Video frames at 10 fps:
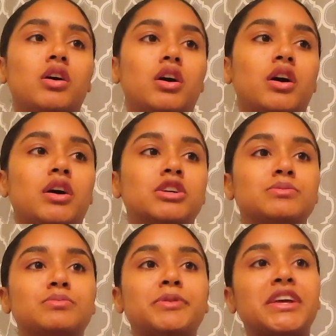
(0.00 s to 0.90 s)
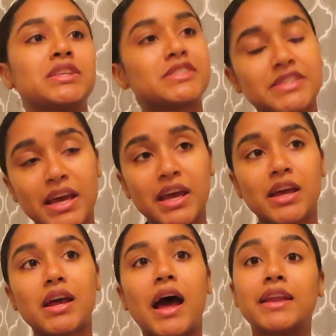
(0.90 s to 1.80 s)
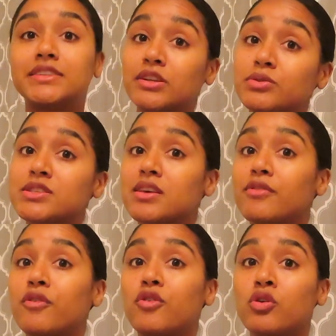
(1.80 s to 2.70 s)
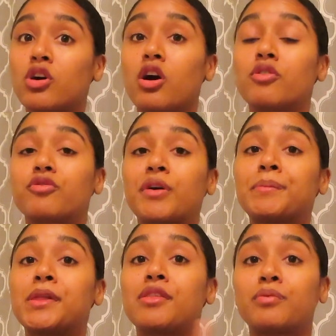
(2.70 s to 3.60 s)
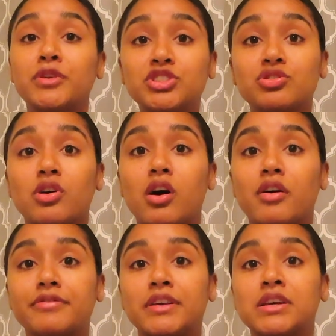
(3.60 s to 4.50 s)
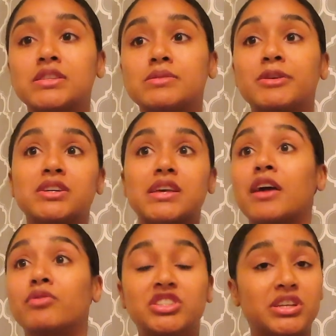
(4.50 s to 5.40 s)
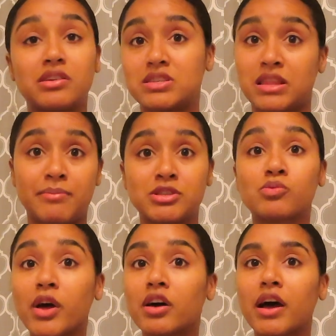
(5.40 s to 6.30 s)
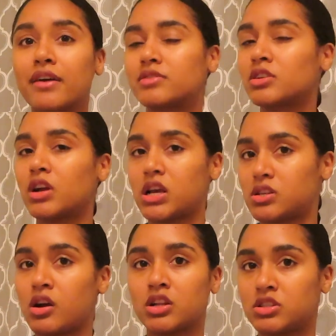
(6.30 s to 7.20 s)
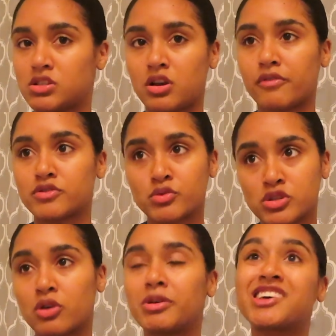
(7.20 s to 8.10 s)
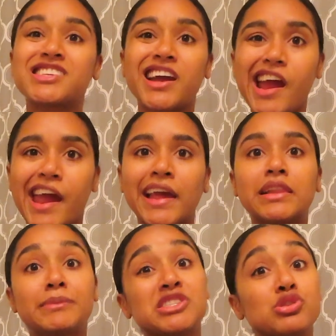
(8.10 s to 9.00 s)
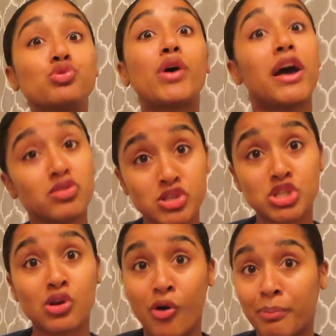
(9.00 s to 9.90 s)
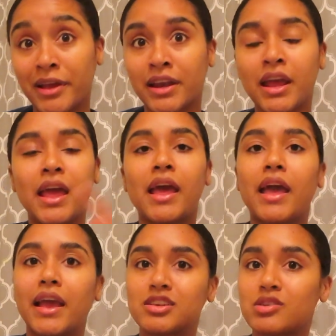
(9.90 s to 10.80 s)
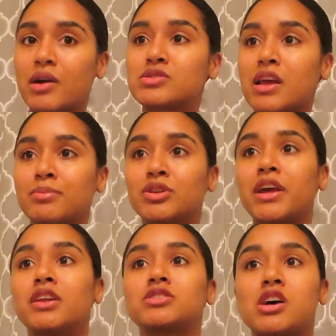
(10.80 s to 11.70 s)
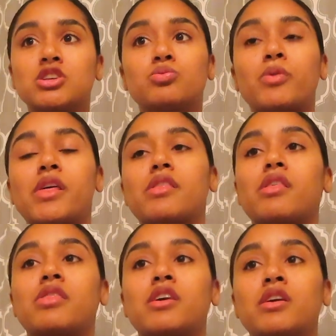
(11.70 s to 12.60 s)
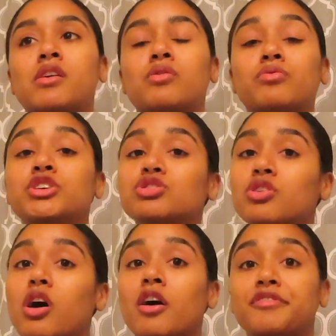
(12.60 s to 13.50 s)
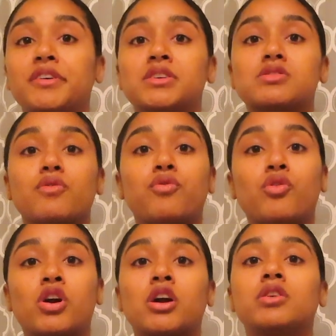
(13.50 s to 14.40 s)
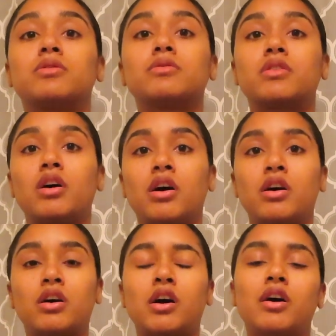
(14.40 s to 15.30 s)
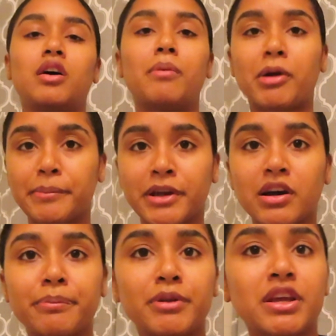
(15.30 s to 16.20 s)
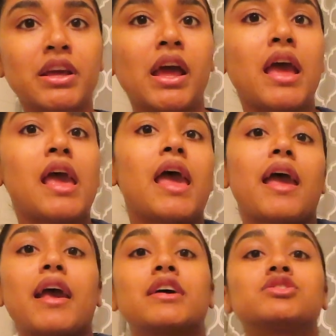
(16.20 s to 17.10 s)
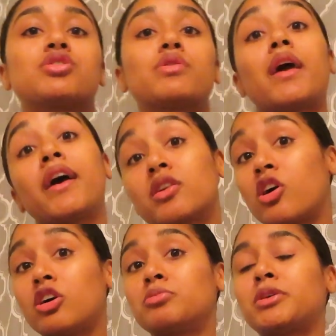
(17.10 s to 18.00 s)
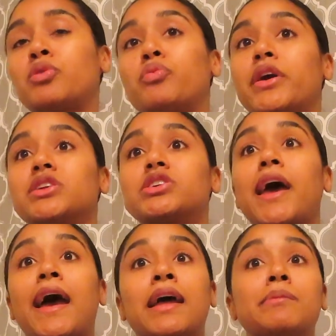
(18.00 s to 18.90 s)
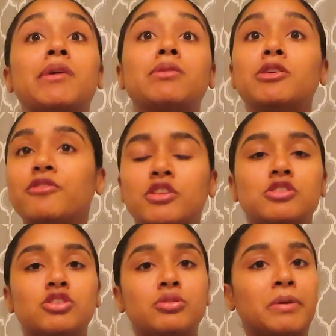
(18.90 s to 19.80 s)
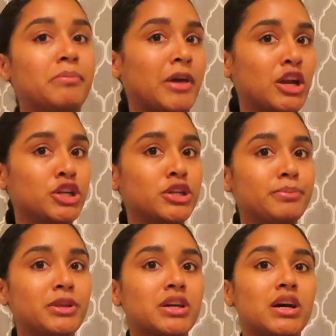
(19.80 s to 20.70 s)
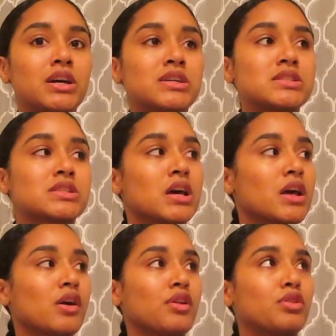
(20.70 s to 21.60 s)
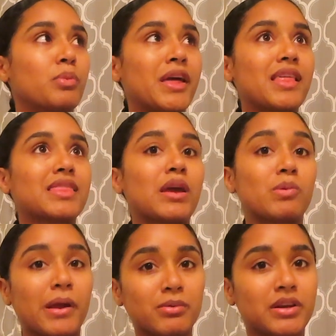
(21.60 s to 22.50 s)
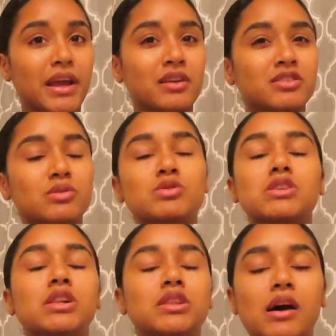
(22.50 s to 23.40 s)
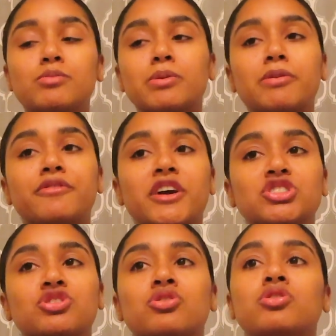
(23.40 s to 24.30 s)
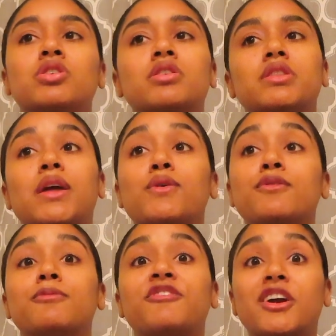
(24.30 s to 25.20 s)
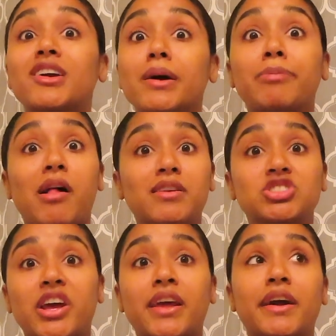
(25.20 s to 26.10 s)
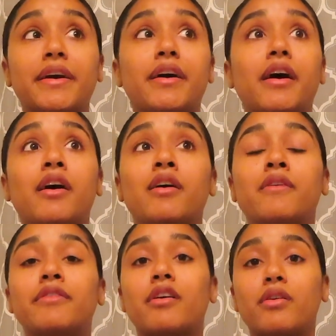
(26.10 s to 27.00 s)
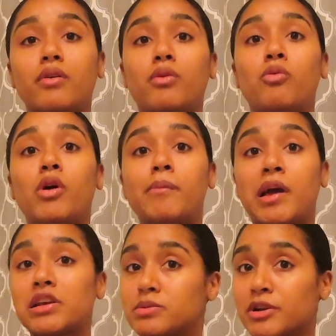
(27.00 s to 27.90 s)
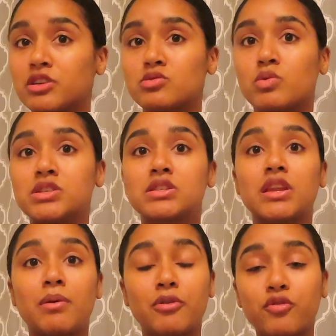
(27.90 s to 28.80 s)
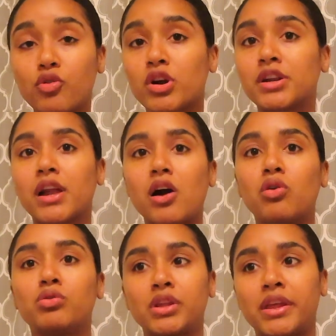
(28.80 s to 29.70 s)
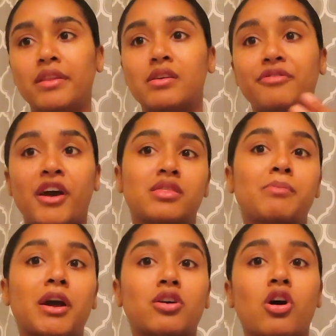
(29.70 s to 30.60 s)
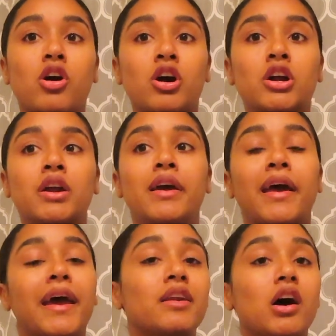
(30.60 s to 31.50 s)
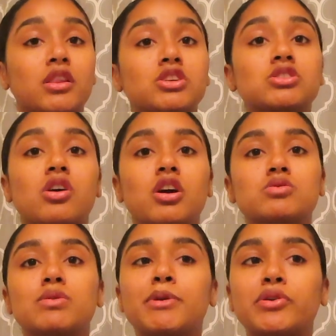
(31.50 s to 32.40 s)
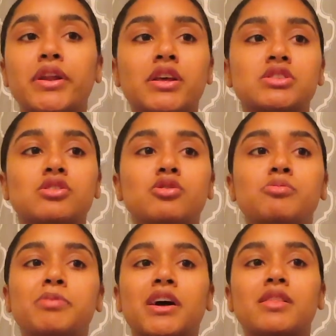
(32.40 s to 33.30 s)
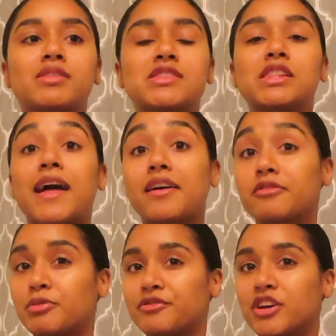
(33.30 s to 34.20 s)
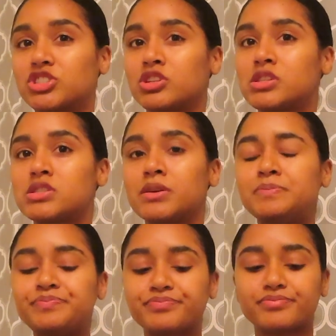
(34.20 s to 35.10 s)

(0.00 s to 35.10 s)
But instead, I did receive a phone call from the regional office because I had reached out to them as well after I saw our leasing office wasn't open. I was like, all right, let me see who else is open. And so I was able to get in touch with the regional office for the apartment company. And so they had called me, which had made me feel a little bit better because the way that they were able to handle it was a lot more professional, and they were very apologetic of what my experience was the day before. Not only the fact that my car and others' cars were broken into, but the lack of professionalism.